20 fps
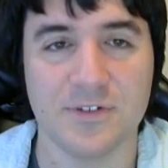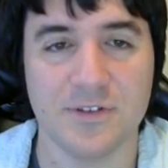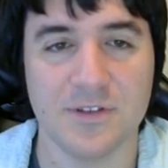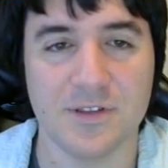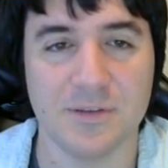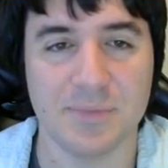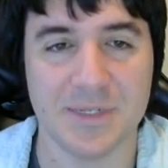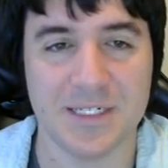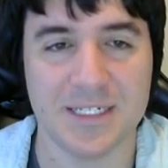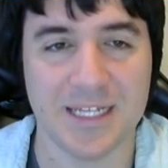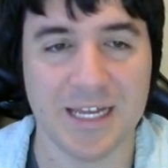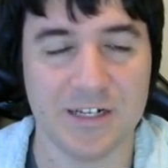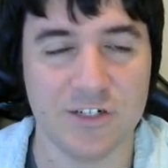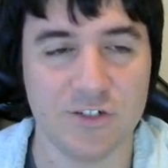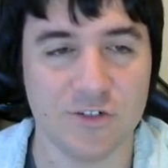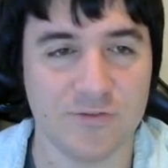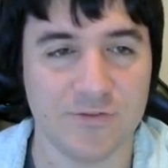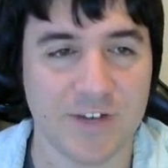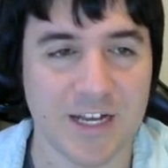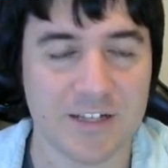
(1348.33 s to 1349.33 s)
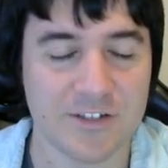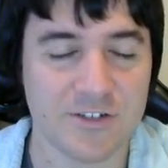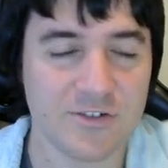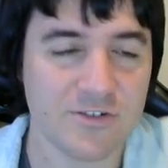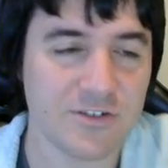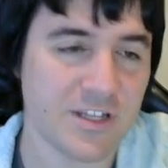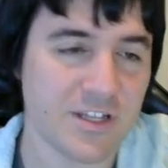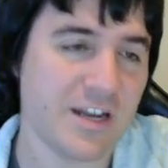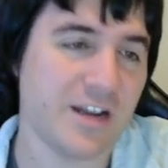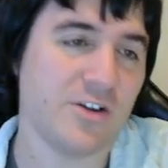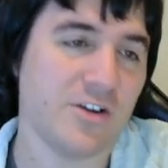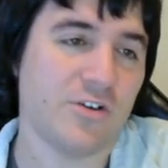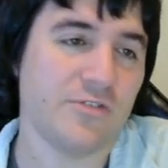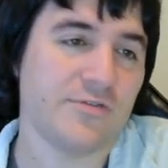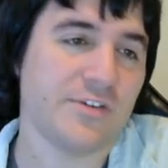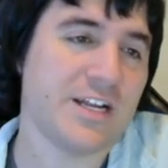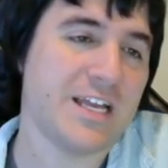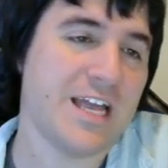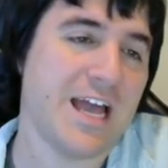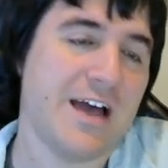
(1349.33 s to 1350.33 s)
the potential values that I
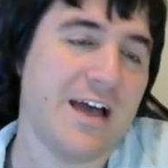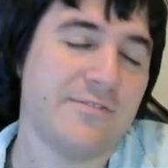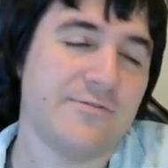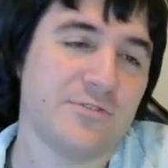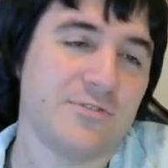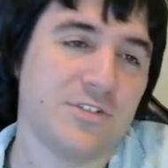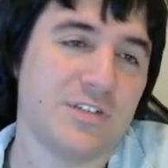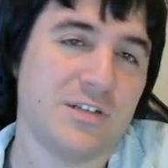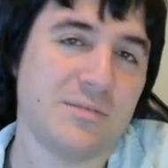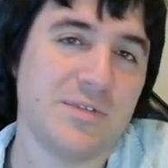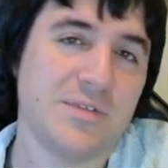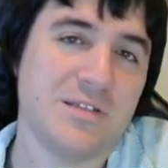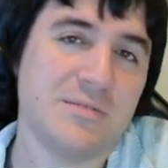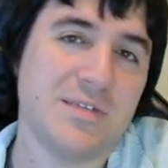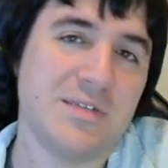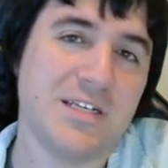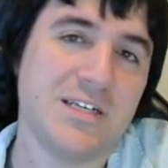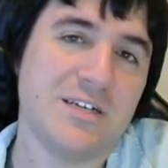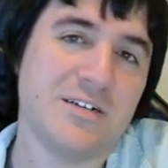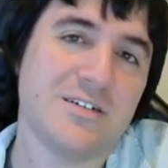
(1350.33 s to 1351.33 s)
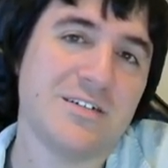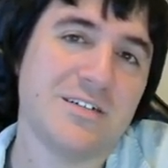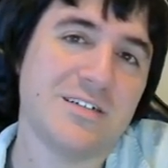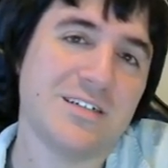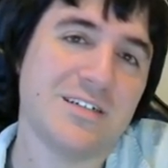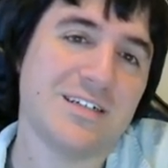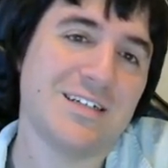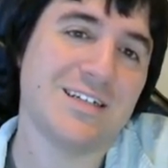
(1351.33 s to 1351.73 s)
already have for some of them in here.